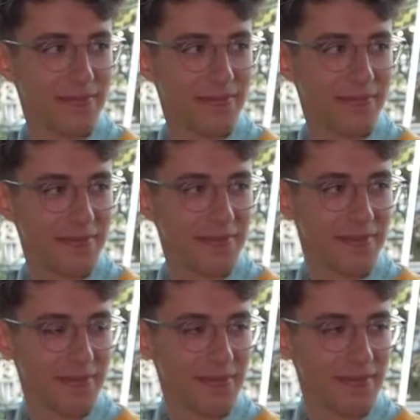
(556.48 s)

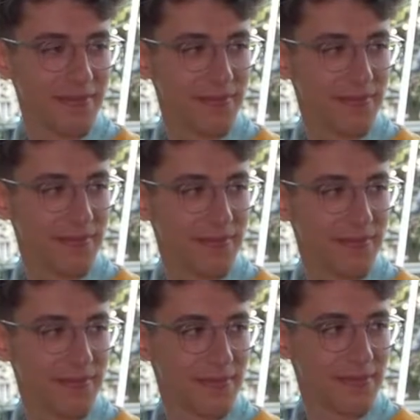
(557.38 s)

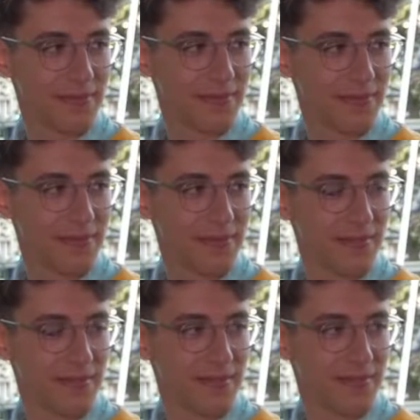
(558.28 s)

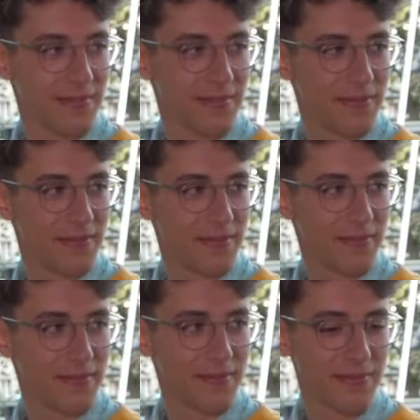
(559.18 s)

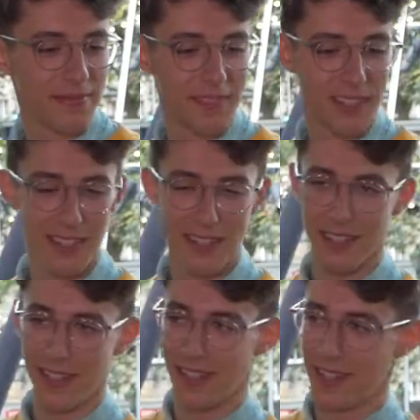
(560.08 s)

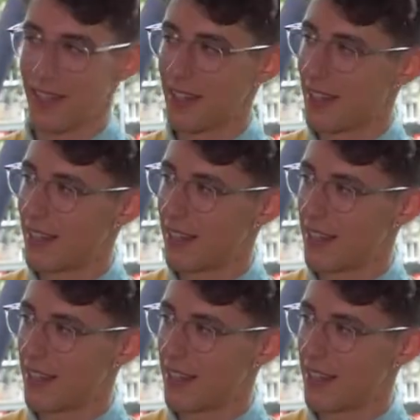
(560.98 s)
No words are spoken by the person on screen.